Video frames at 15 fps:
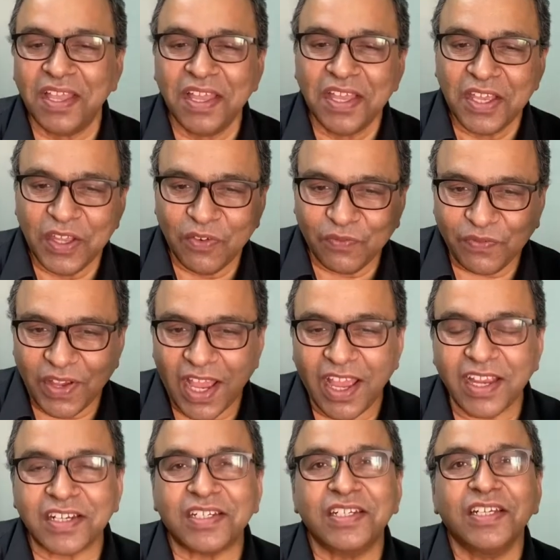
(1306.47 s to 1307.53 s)
In
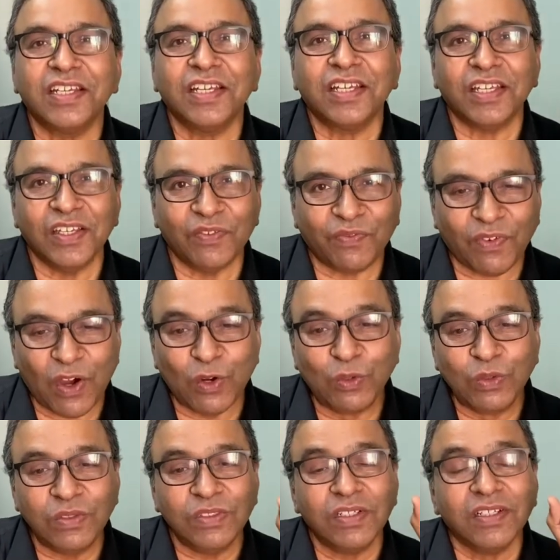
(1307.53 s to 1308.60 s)
fact, he
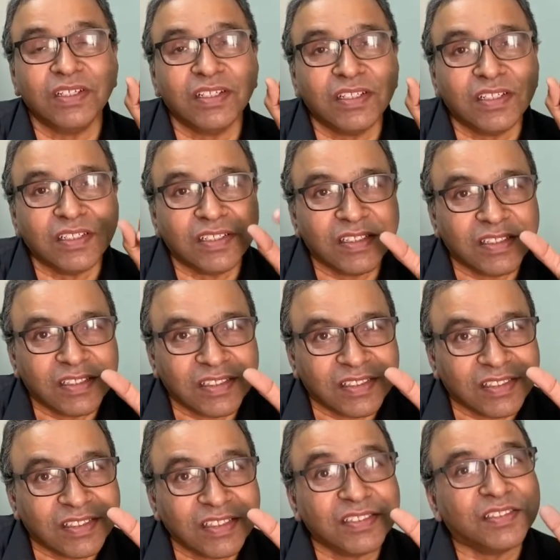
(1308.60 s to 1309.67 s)
found
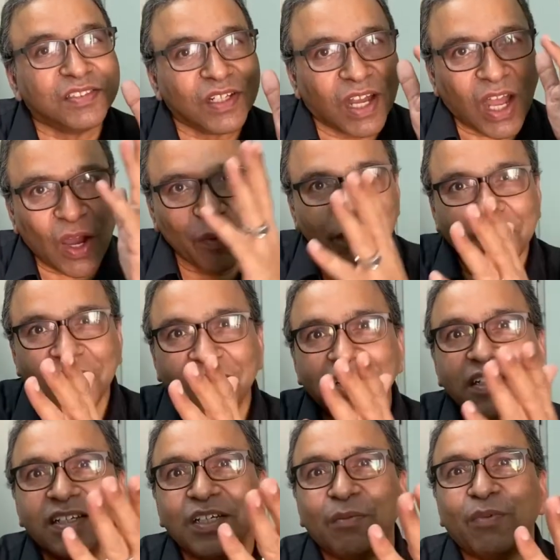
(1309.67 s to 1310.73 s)
how many
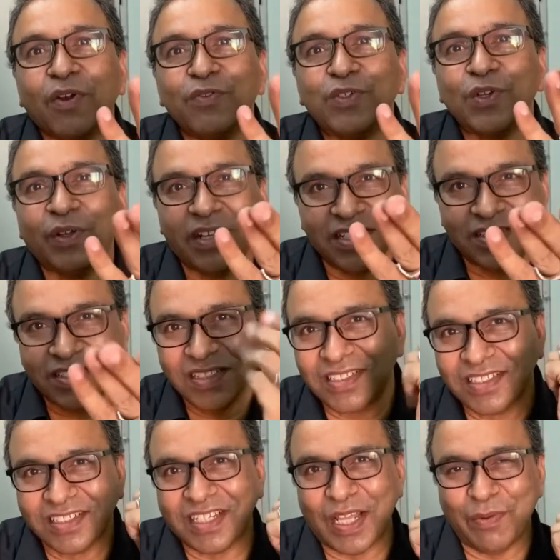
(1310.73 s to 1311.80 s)
number of stories?
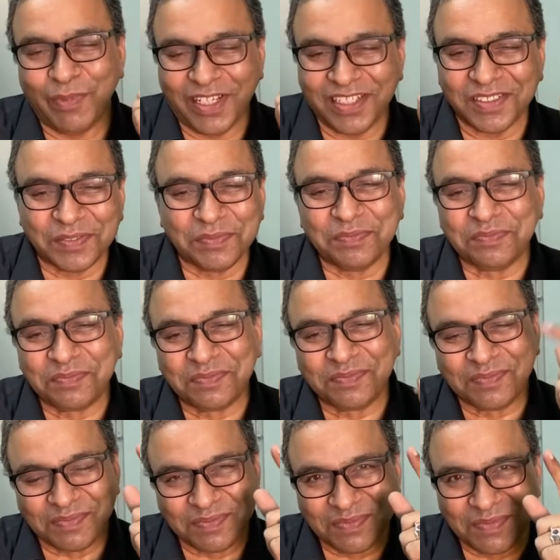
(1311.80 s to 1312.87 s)
Tell me.
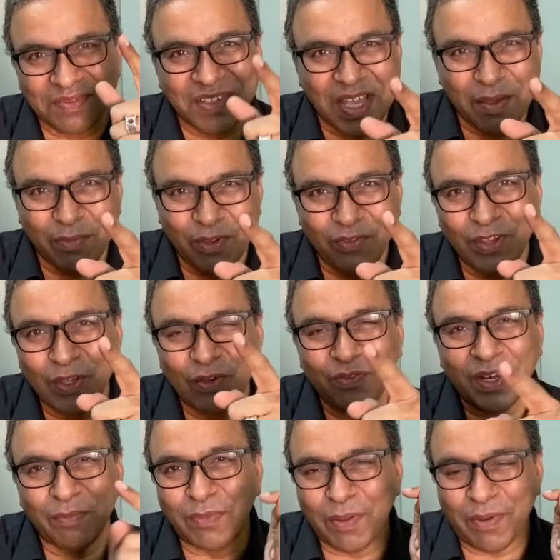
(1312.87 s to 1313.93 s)
I'm giving you
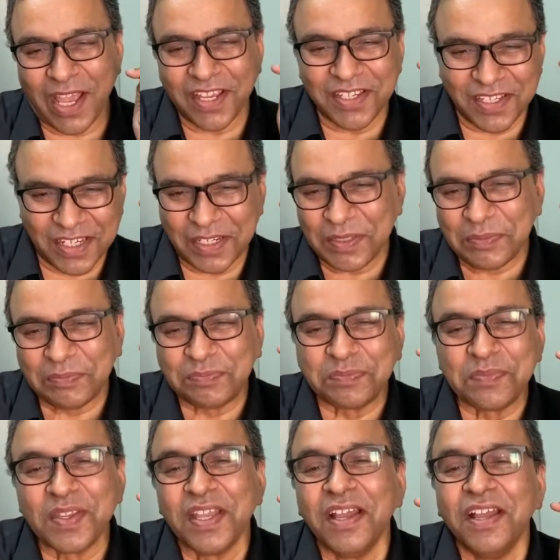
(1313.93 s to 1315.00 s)
fill up the blank here.
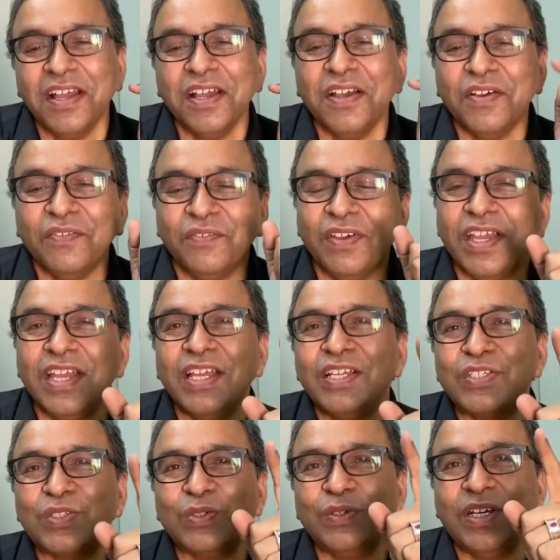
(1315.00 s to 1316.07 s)

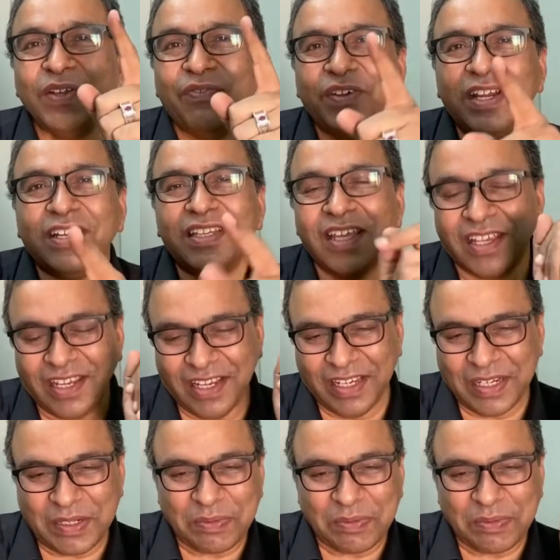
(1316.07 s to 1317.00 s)
Ways to defeat the hare.